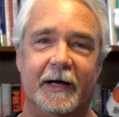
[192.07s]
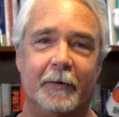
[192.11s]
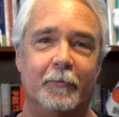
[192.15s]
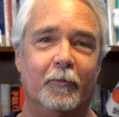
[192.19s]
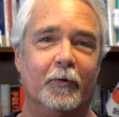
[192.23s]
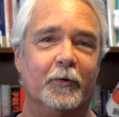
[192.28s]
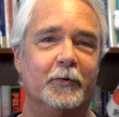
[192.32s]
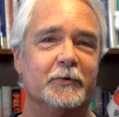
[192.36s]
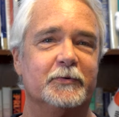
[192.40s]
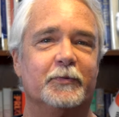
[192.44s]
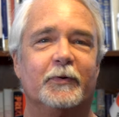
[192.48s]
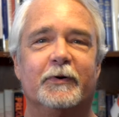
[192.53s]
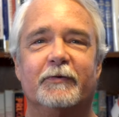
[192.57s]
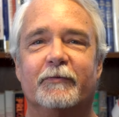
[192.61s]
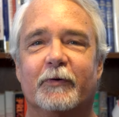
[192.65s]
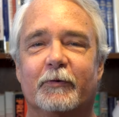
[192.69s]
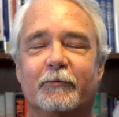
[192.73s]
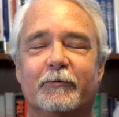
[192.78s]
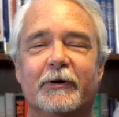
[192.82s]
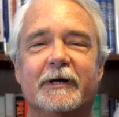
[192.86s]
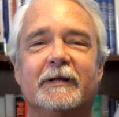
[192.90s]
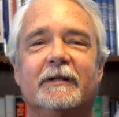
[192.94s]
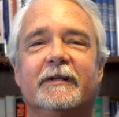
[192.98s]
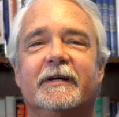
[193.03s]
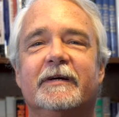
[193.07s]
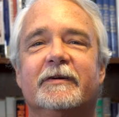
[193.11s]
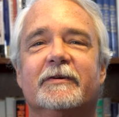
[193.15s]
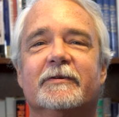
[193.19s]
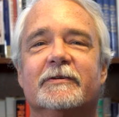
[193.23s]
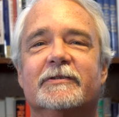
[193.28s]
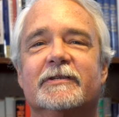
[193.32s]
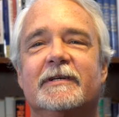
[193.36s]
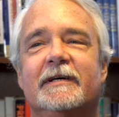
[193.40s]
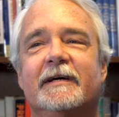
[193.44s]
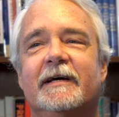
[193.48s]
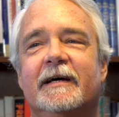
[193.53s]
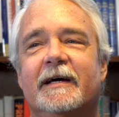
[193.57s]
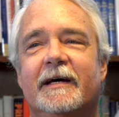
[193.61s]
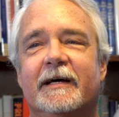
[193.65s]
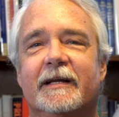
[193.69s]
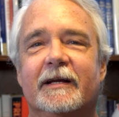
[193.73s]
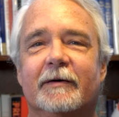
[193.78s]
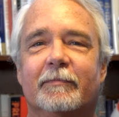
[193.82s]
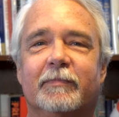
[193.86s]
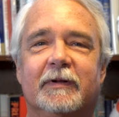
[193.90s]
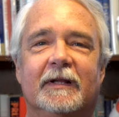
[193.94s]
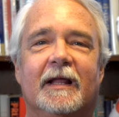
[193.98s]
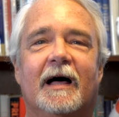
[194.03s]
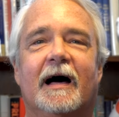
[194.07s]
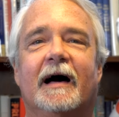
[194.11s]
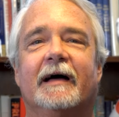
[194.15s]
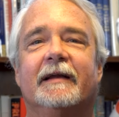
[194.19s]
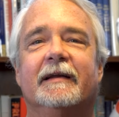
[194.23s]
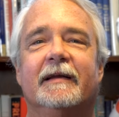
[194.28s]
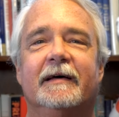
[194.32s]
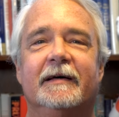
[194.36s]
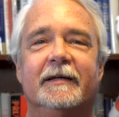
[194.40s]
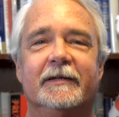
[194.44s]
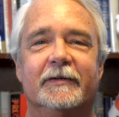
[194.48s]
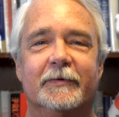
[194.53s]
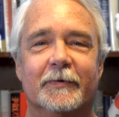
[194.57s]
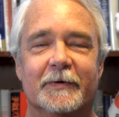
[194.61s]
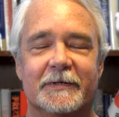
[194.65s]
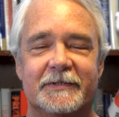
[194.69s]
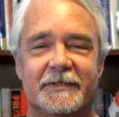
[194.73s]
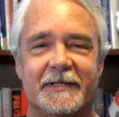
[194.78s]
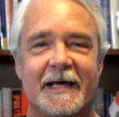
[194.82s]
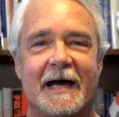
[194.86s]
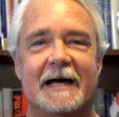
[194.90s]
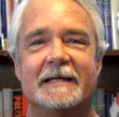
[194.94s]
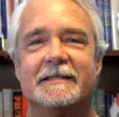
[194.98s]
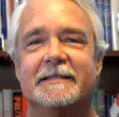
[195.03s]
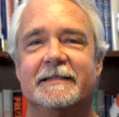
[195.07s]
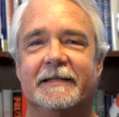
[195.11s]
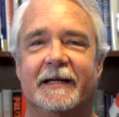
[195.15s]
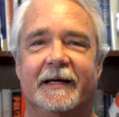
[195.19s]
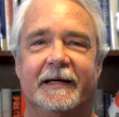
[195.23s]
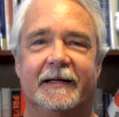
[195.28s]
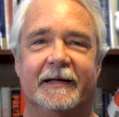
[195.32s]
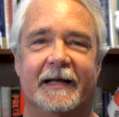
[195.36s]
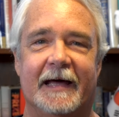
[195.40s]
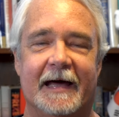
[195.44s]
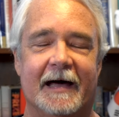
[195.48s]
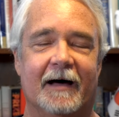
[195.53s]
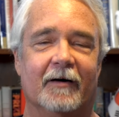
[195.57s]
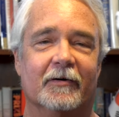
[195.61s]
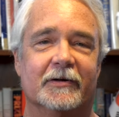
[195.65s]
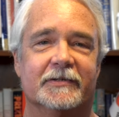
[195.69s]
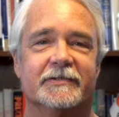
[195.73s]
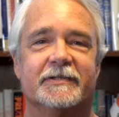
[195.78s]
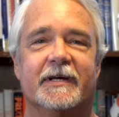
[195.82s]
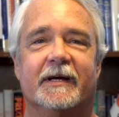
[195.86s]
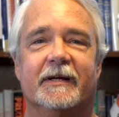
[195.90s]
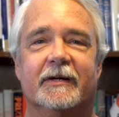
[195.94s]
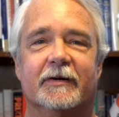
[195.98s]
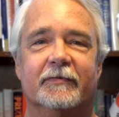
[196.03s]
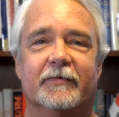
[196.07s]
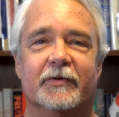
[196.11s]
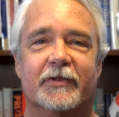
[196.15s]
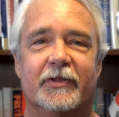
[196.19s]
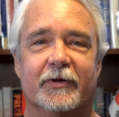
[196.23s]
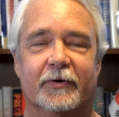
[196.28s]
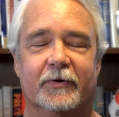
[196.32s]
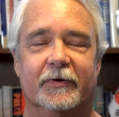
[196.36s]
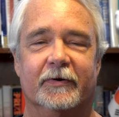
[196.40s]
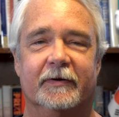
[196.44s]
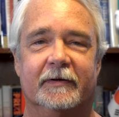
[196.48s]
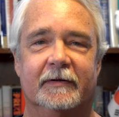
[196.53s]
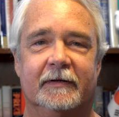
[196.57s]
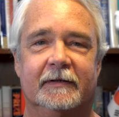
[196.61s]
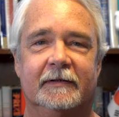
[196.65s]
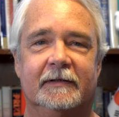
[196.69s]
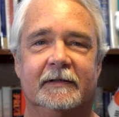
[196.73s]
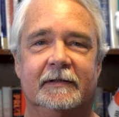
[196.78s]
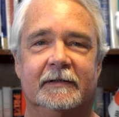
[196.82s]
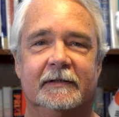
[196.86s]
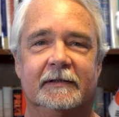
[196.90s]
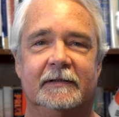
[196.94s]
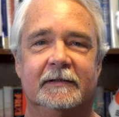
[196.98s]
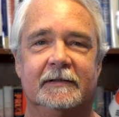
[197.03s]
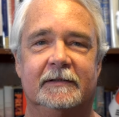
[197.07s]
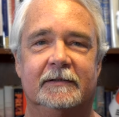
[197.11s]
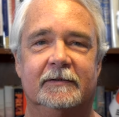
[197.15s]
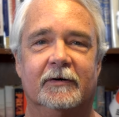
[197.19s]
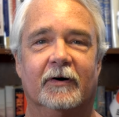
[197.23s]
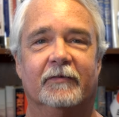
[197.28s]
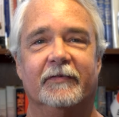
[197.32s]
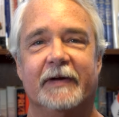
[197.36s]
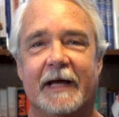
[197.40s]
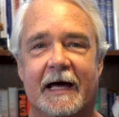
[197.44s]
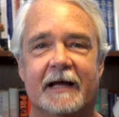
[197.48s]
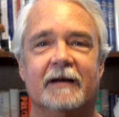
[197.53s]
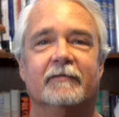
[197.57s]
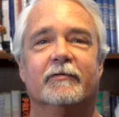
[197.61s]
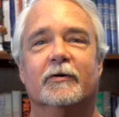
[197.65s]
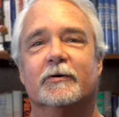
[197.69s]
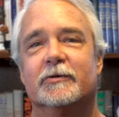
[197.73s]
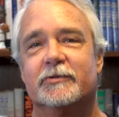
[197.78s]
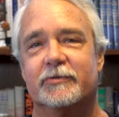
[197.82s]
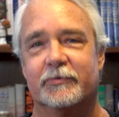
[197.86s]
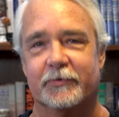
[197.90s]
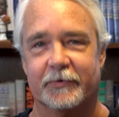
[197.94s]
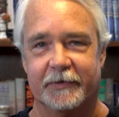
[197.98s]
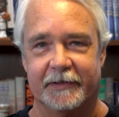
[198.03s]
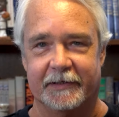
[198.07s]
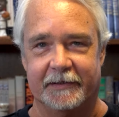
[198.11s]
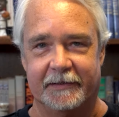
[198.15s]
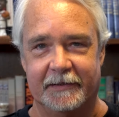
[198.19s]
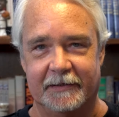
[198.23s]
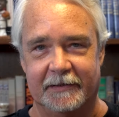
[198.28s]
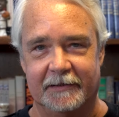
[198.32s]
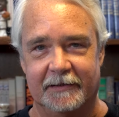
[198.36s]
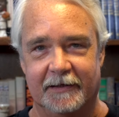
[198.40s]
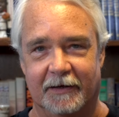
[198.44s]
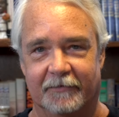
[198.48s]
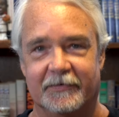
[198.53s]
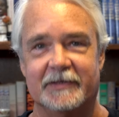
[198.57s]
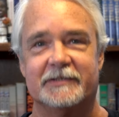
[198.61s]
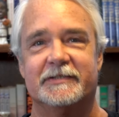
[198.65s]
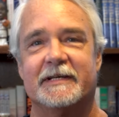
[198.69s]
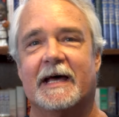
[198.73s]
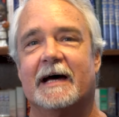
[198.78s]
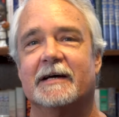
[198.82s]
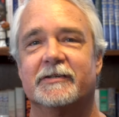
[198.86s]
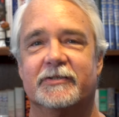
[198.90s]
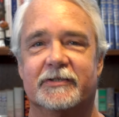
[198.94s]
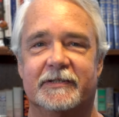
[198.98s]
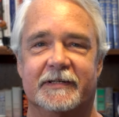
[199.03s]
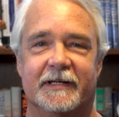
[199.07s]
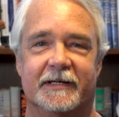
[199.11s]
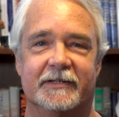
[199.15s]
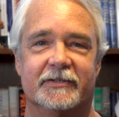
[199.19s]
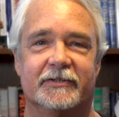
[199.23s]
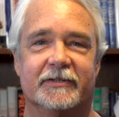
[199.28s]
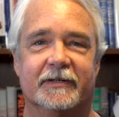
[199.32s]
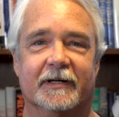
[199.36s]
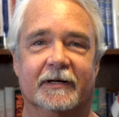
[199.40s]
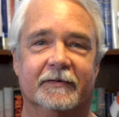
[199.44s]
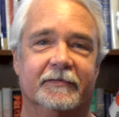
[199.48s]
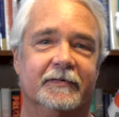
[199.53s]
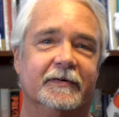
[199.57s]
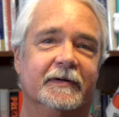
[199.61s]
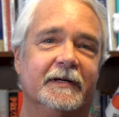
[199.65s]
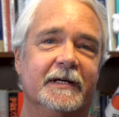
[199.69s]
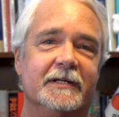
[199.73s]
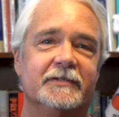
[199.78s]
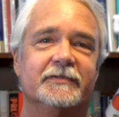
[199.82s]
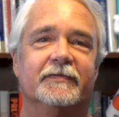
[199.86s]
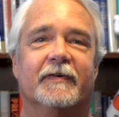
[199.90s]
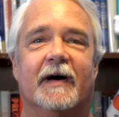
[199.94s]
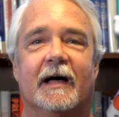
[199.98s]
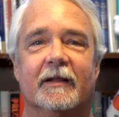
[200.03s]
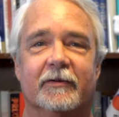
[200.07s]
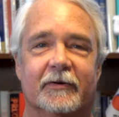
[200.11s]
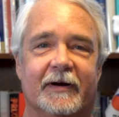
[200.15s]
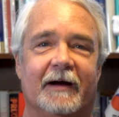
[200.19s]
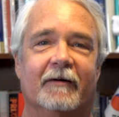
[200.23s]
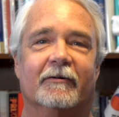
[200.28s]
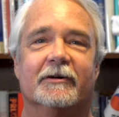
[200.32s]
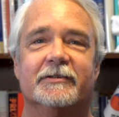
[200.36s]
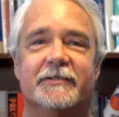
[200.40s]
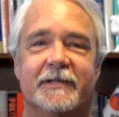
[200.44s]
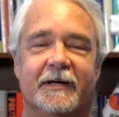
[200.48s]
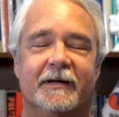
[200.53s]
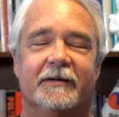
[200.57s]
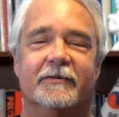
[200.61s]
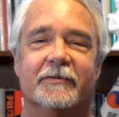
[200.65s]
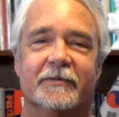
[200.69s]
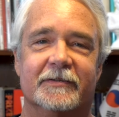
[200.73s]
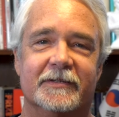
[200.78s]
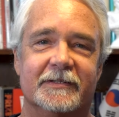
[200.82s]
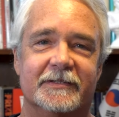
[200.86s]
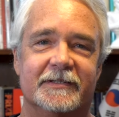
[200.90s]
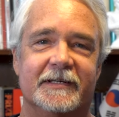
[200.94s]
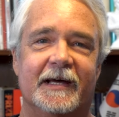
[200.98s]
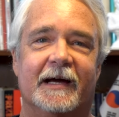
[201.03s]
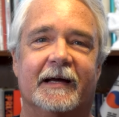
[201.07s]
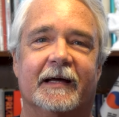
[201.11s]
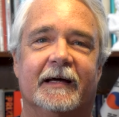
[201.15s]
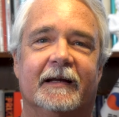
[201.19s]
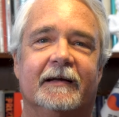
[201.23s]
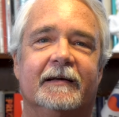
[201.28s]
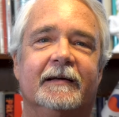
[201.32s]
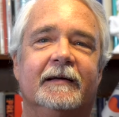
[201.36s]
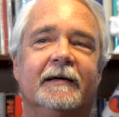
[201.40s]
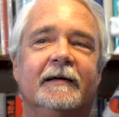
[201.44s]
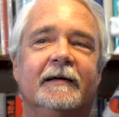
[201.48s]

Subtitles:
was one of the ringleaders in a plot to assassinate Alexander III on the anniversary of the assassination of his father, Alexander II.